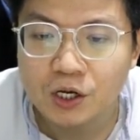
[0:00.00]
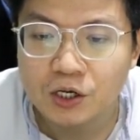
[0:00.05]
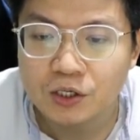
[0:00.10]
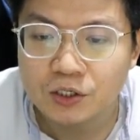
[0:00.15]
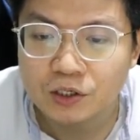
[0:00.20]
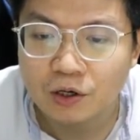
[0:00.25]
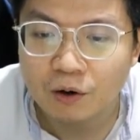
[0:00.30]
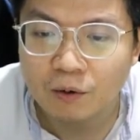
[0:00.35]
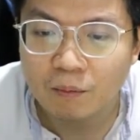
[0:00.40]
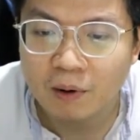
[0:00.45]

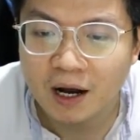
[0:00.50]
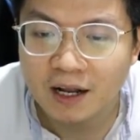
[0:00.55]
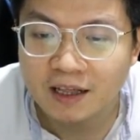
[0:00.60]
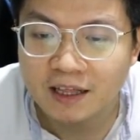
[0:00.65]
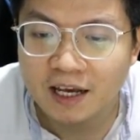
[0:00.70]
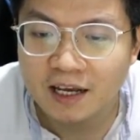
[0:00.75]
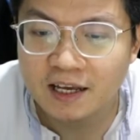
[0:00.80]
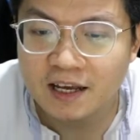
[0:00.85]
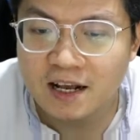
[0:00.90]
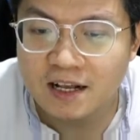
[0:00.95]
So by
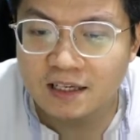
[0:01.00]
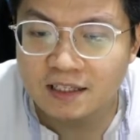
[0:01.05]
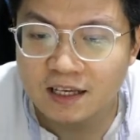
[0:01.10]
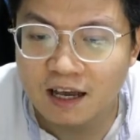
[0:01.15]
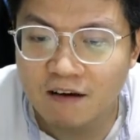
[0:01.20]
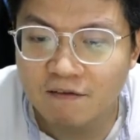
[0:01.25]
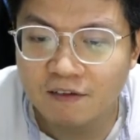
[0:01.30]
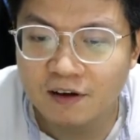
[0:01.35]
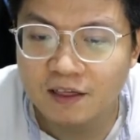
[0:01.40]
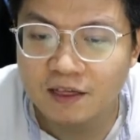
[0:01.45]
taking
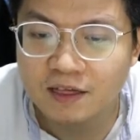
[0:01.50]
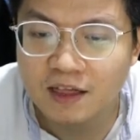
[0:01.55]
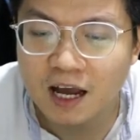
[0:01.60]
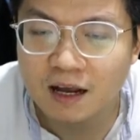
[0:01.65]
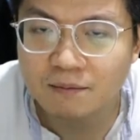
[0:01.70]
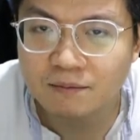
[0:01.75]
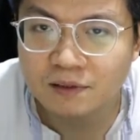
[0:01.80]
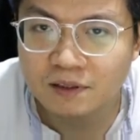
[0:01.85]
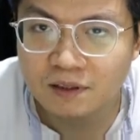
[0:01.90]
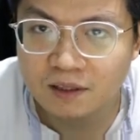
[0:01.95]
7
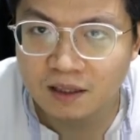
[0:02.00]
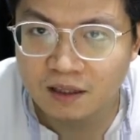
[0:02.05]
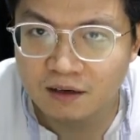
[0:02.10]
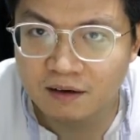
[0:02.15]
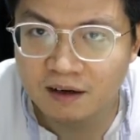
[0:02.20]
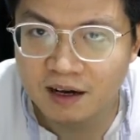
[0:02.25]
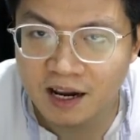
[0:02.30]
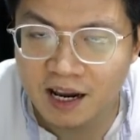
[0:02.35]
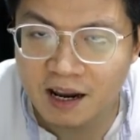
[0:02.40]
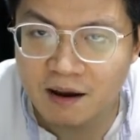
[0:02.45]
times
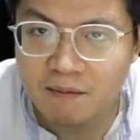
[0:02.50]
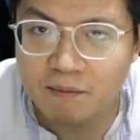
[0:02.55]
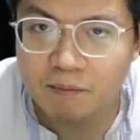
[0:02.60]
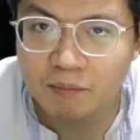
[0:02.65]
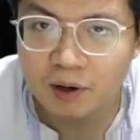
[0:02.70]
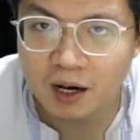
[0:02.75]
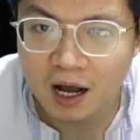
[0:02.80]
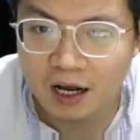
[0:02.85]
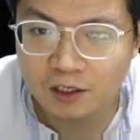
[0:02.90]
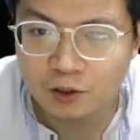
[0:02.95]
3
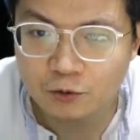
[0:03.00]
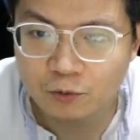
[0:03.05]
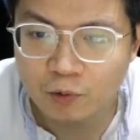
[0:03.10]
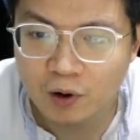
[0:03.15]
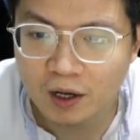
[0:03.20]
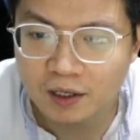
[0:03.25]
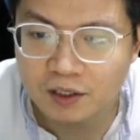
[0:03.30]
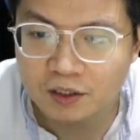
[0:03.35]
plus 1.